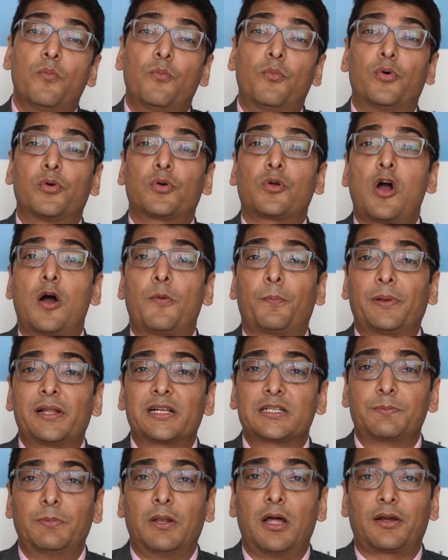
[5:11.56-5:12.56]
more
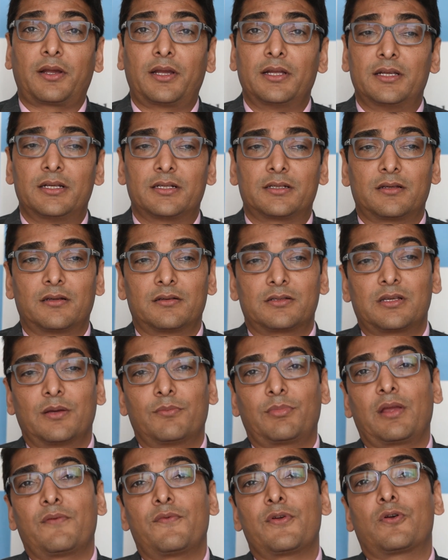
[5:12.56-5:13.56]
complex blockages,
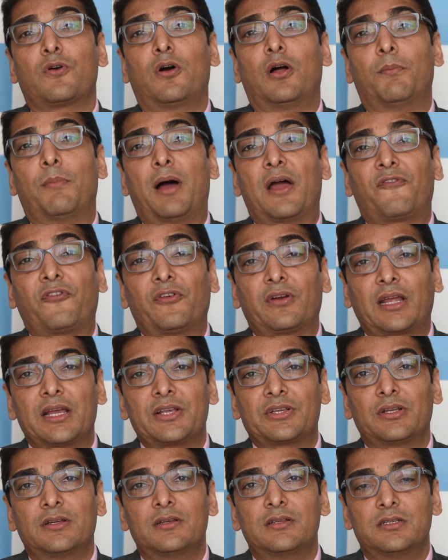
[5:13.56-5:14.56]
something we call
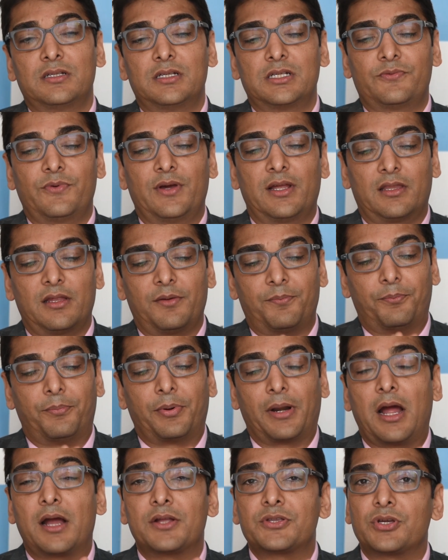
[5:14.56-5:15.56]
bifurcation disease, where the
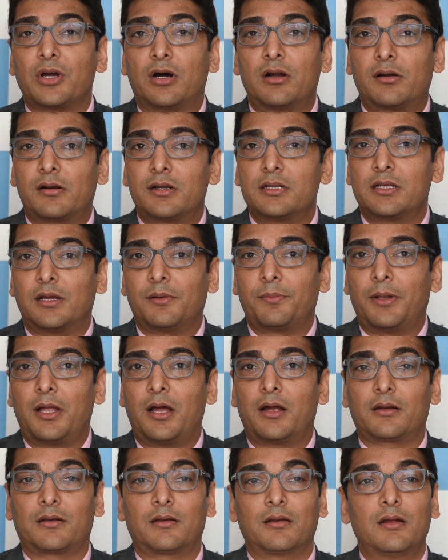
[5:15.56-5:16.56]
branch arteries are
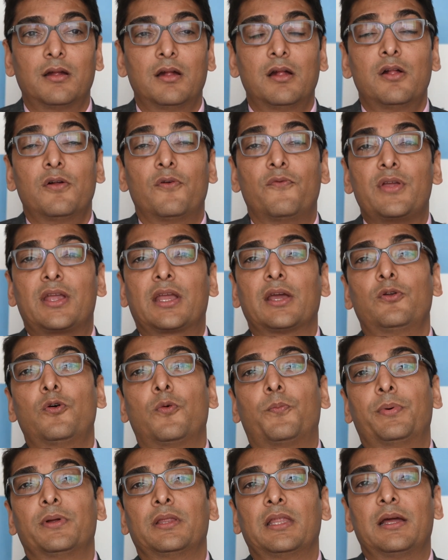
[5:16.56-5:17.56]
blocked. We can
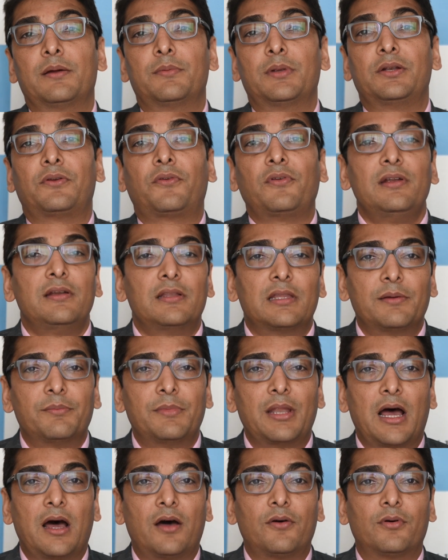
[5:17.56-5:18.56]
open them and treat
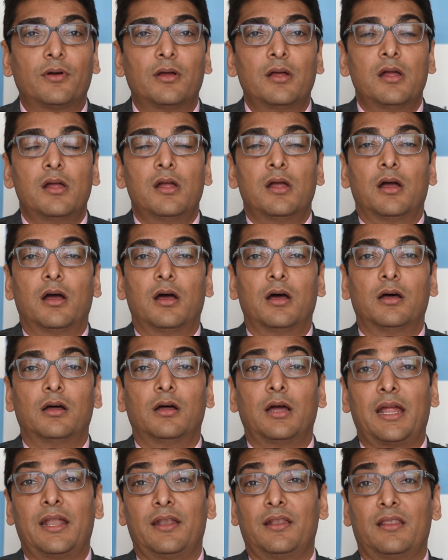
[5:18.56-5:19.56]
them now.
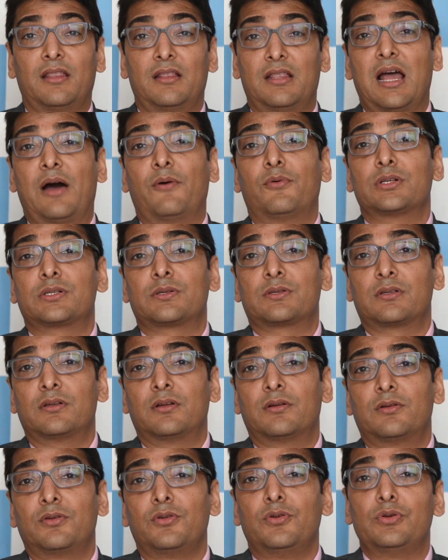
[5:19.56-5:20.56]
And that was
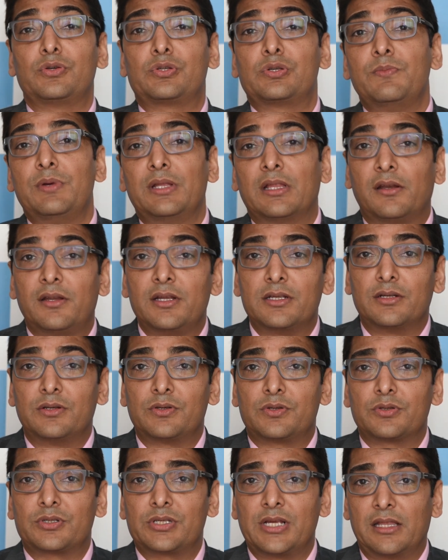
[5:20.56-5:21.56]
used to be the
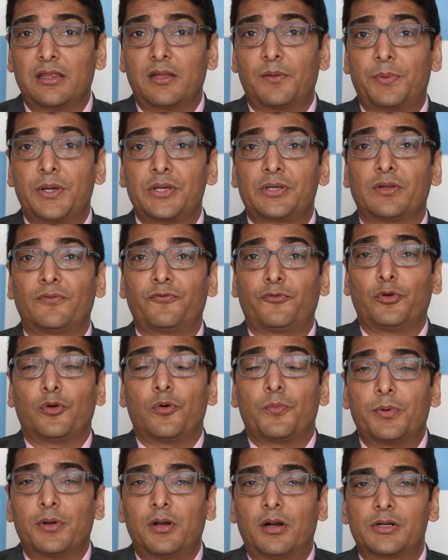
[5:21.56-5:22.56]
reason to send the patient for
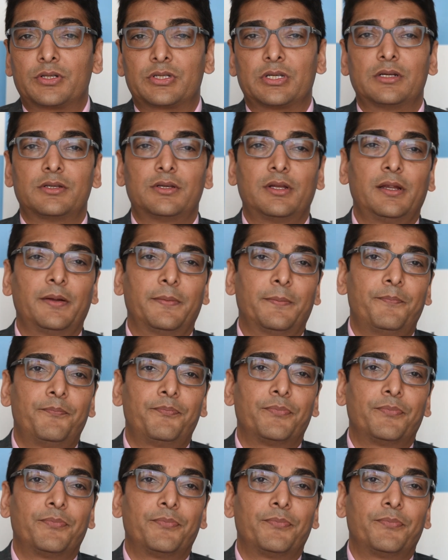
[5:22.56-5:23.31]
open heart surgery.